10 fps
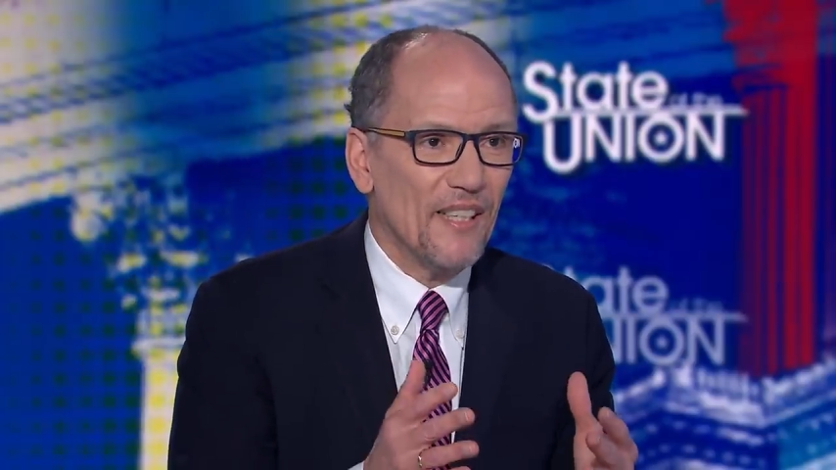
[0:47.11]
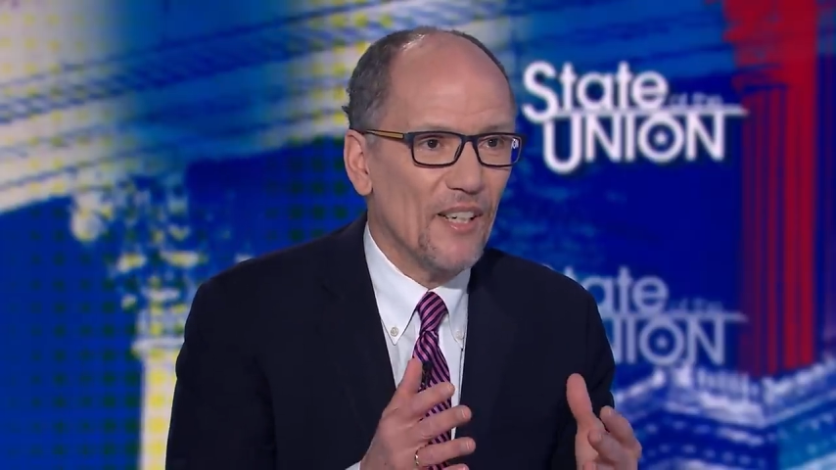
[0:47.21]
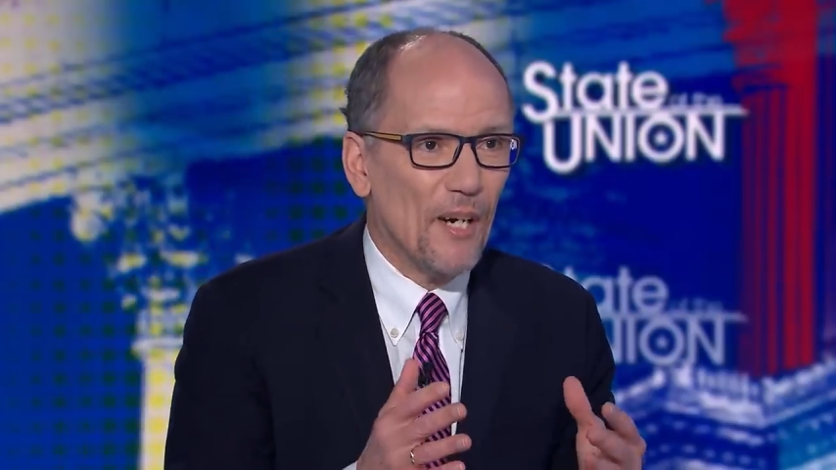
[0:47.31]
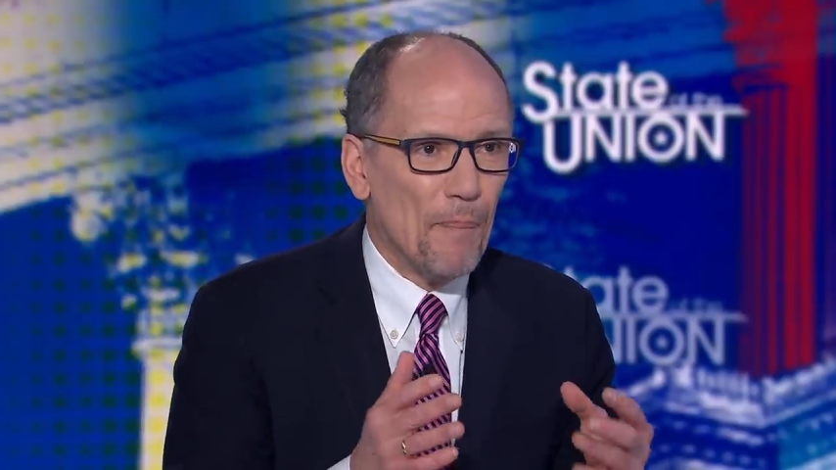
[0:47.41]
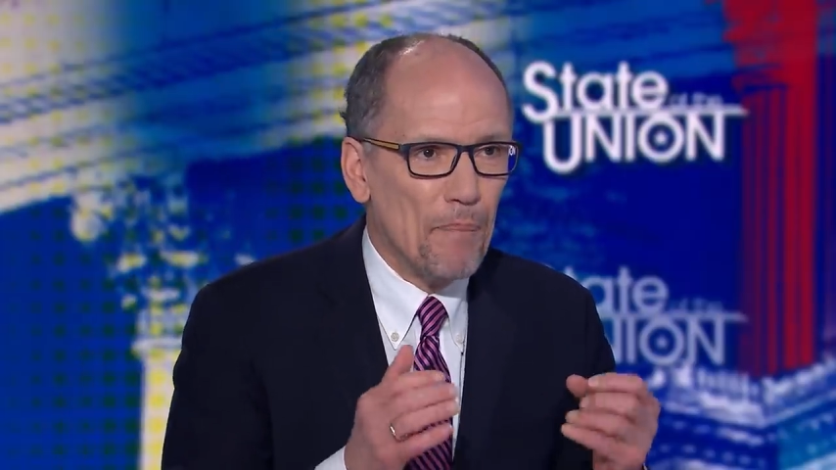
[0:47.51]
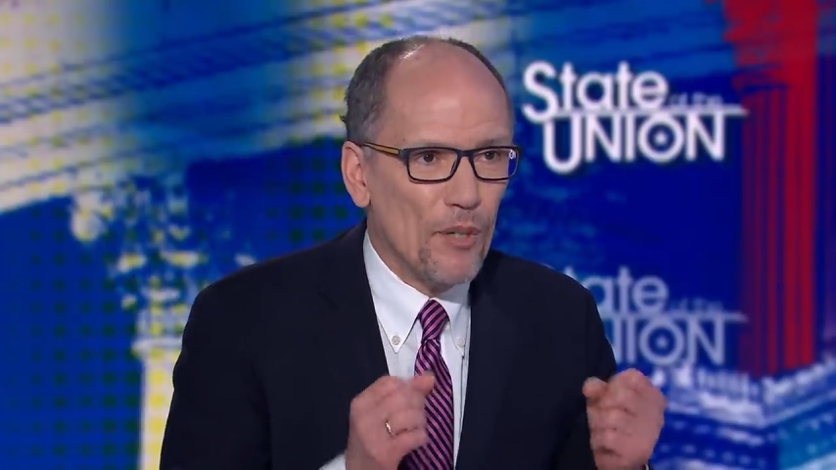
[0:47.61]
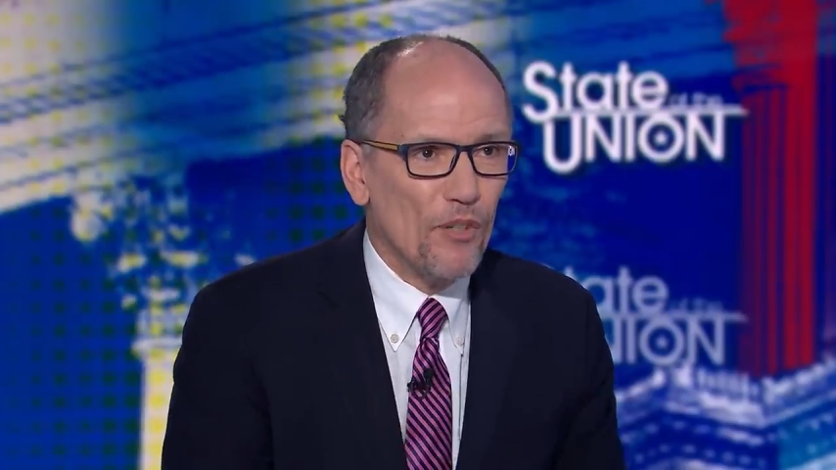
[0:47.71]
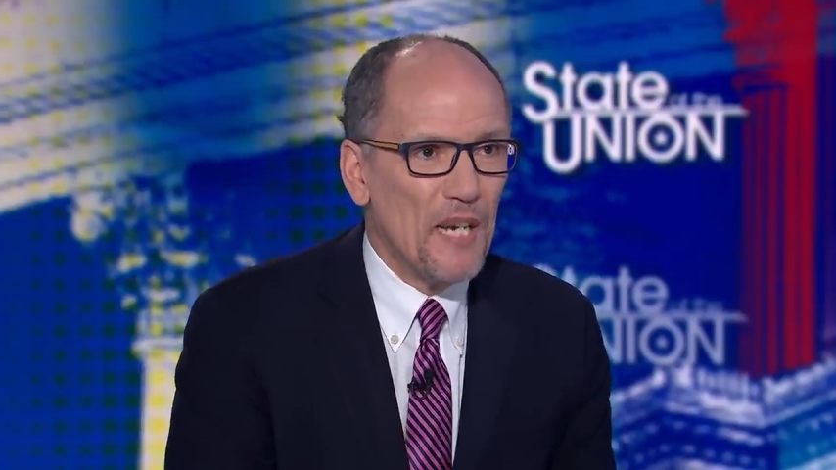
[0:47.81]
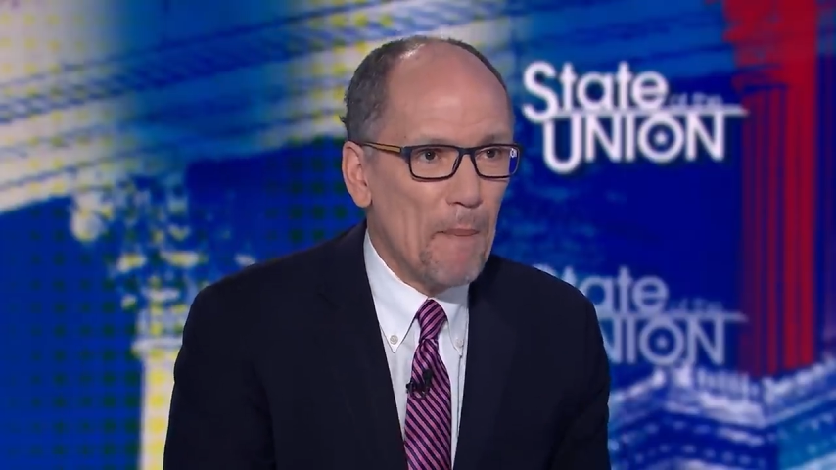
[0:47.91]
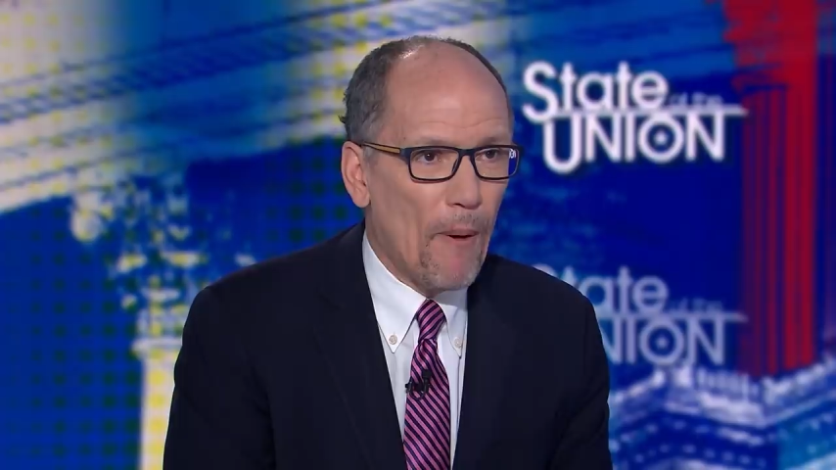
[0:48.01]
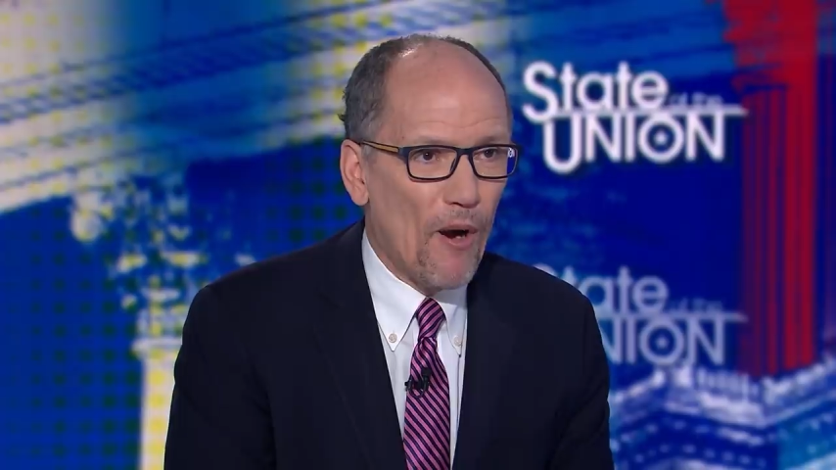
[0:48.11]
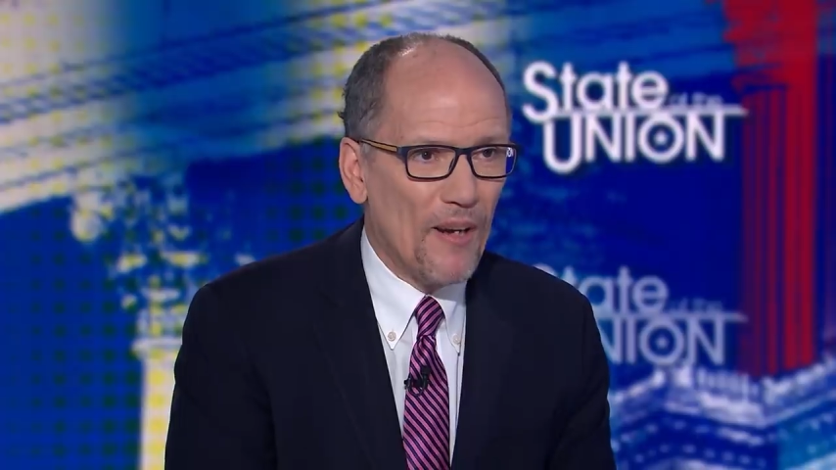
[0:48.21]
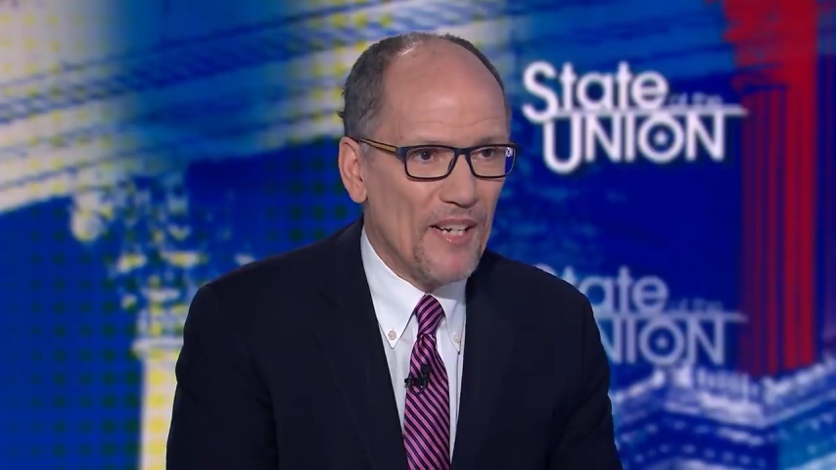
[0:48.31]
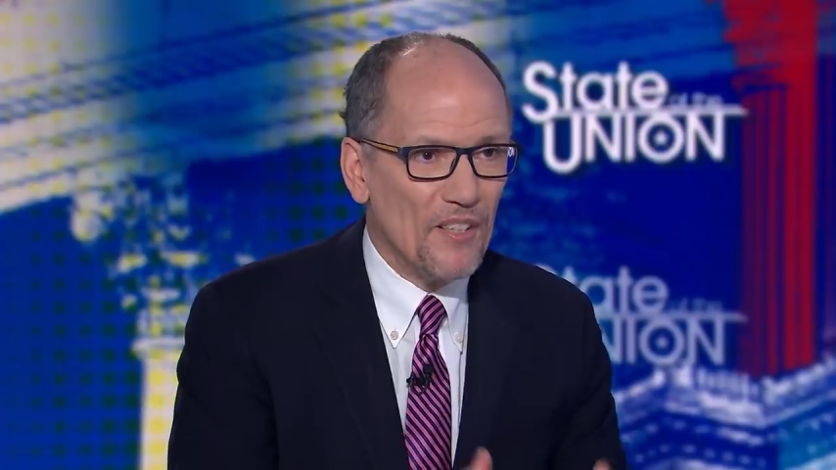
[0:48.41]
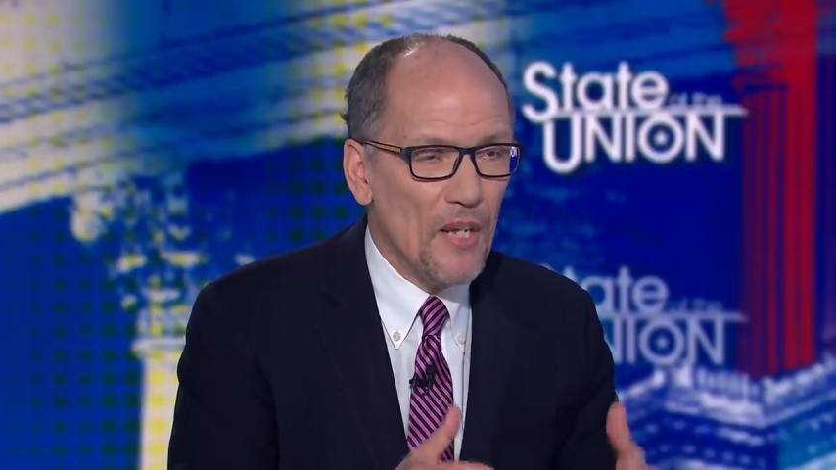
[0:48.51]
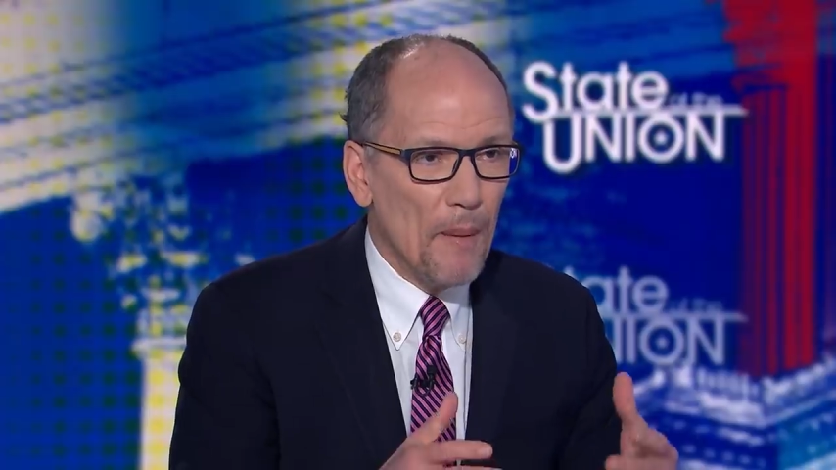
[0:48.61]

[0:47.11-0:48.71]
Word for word: uh, building parties,